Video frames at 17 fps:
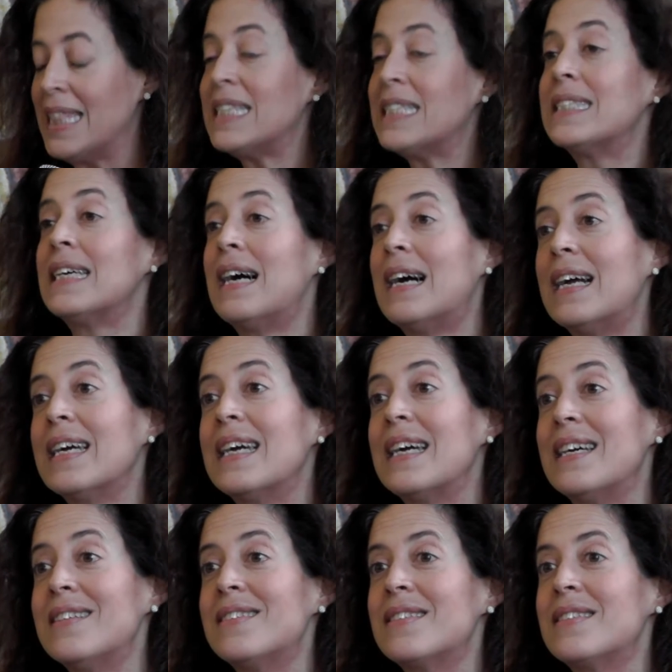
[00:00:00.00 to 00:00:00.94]
The
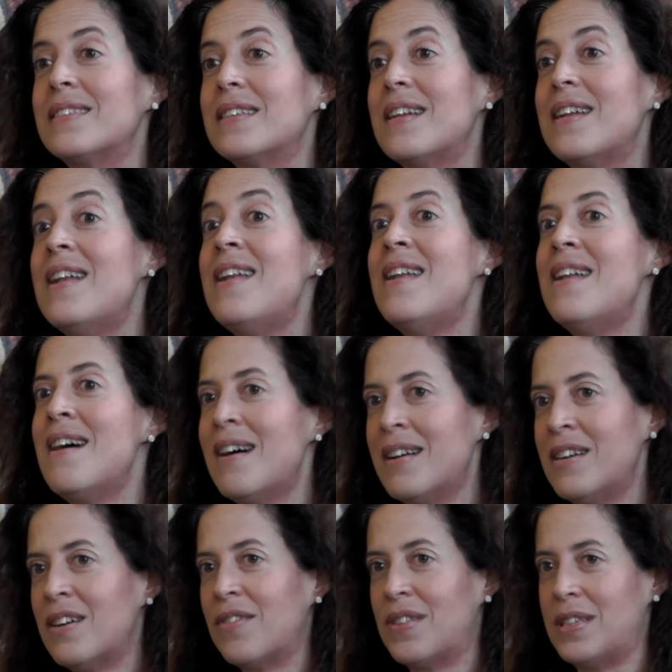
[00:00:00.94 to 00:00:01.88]
targets,
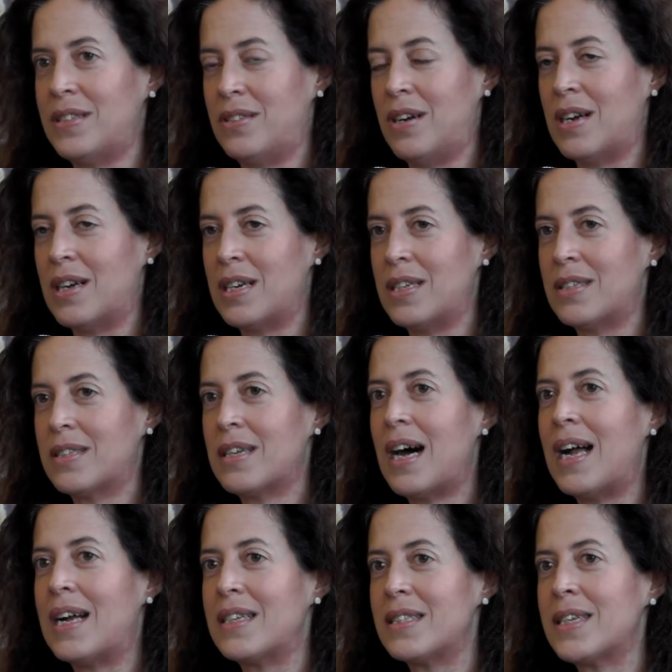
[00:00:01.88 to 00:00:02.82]
none of the targets
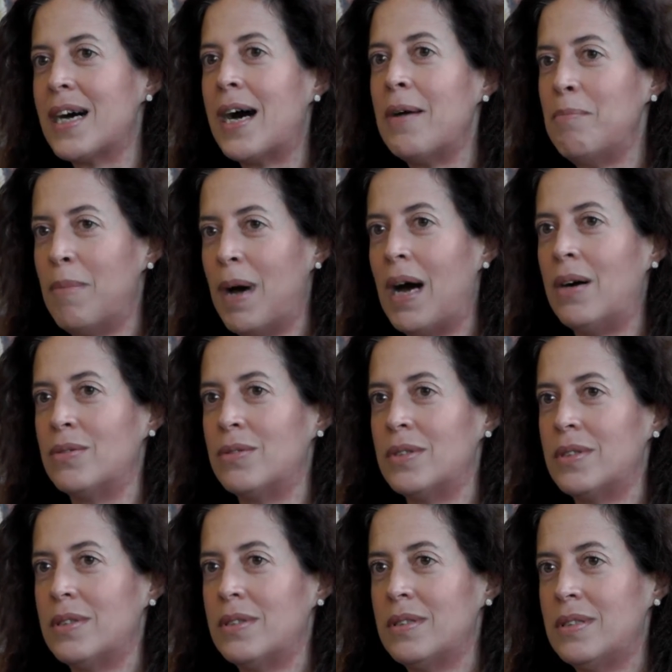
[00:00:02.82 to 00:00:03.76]
are
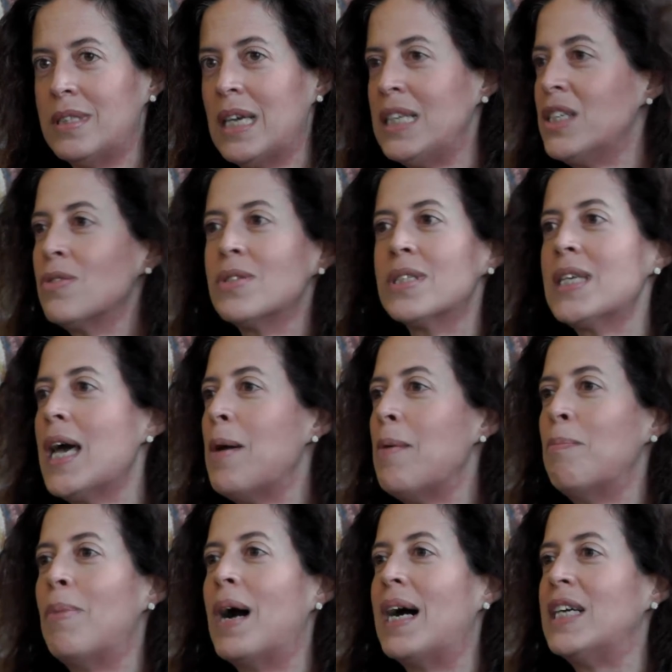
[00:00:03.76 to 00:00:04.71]
time-bound. They don't
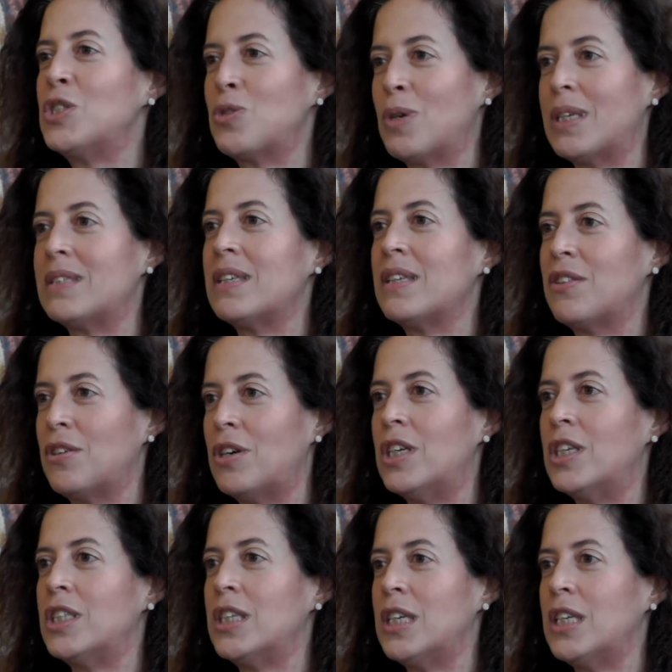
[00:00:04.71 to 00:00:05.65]
say by
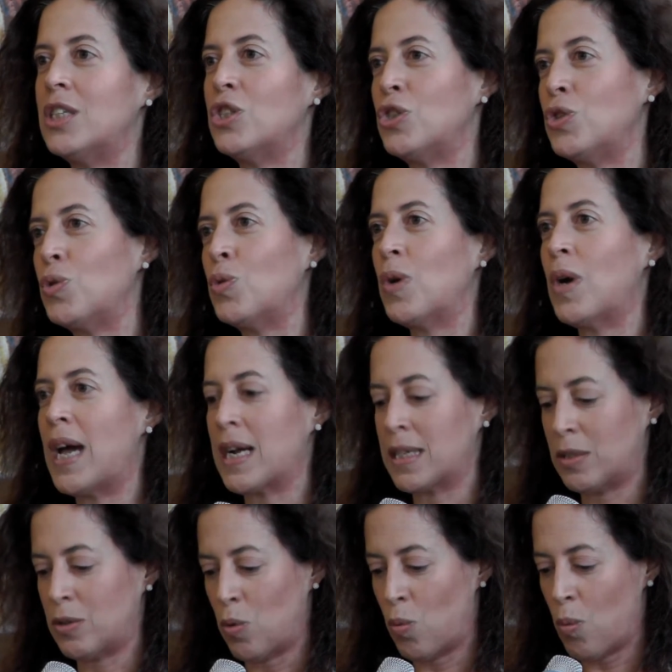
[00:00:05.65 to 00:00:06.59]
2030 do
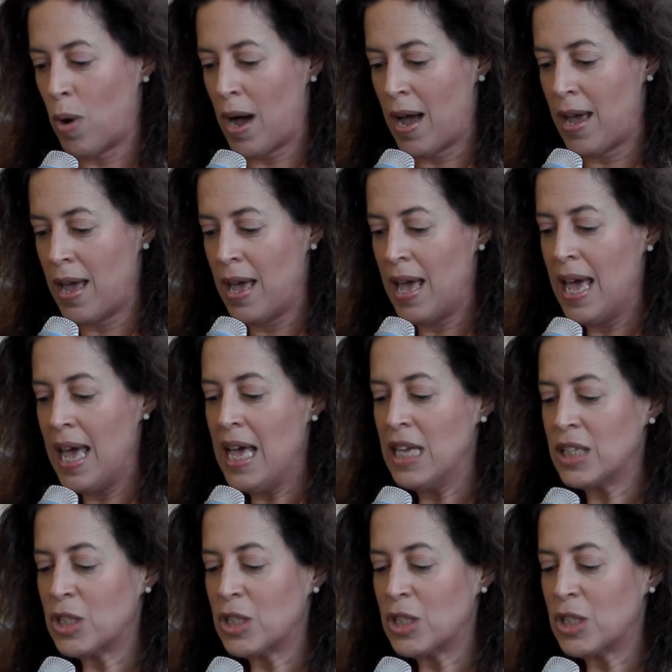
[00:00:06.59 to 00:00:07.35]
X or Y.